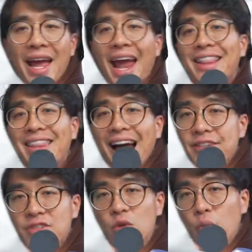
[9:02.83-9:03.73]
And
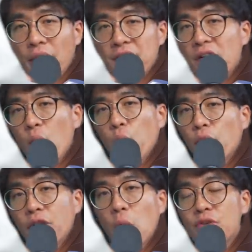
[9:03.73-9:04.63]
that's the wave
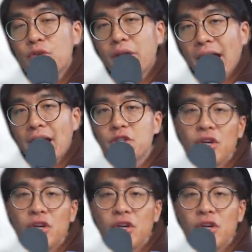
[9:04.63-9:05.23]
we're going to catch